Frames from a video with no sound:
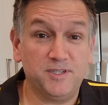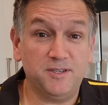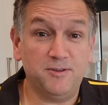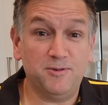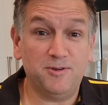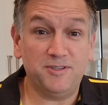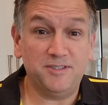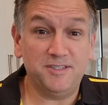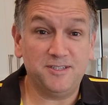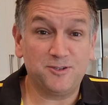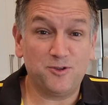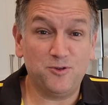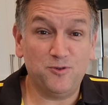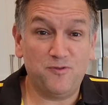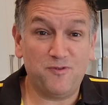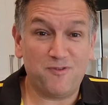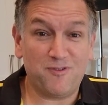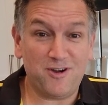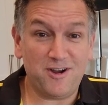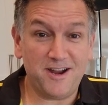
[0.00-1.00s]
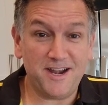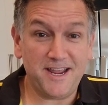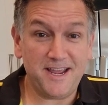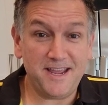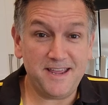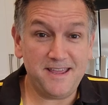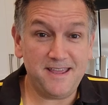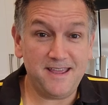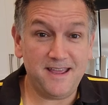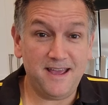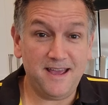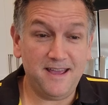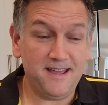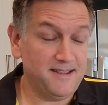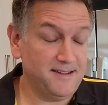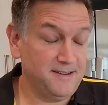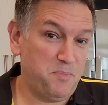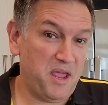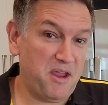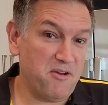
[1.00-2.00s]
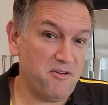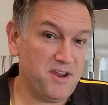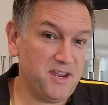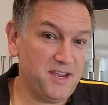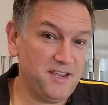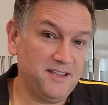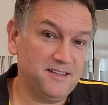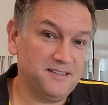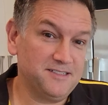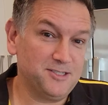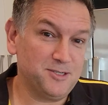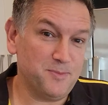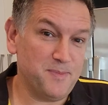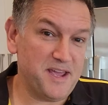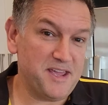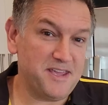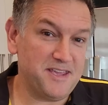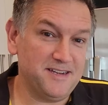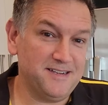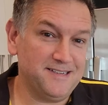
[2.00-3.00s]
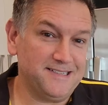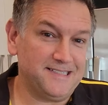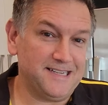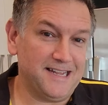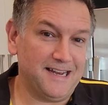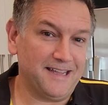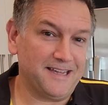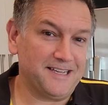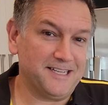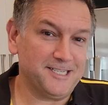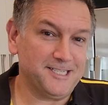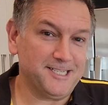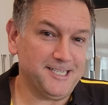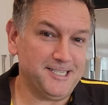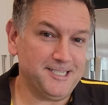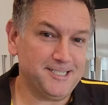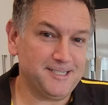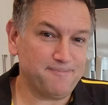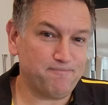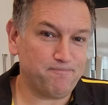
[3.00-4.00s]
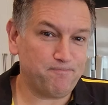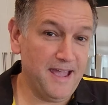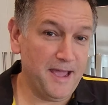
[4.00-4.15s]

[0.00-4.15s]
to you on this Good Friday bearing Jamaican delicacies.